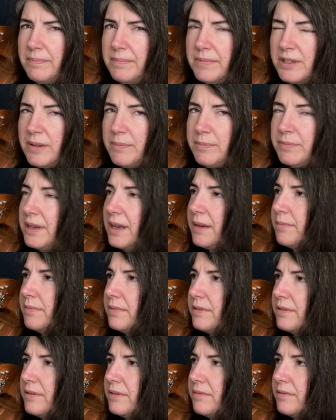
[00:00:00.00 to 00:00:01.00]

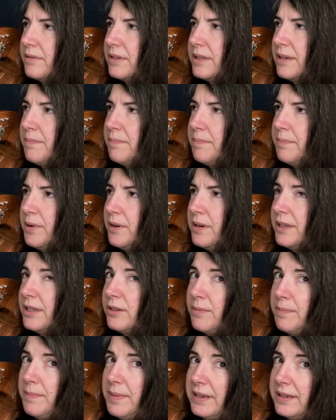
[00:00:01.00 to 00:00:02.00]
Sometimes simple is
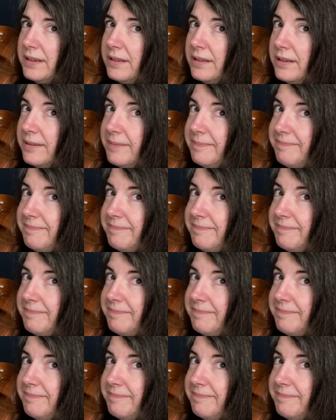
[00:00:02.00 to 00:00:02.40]
the best.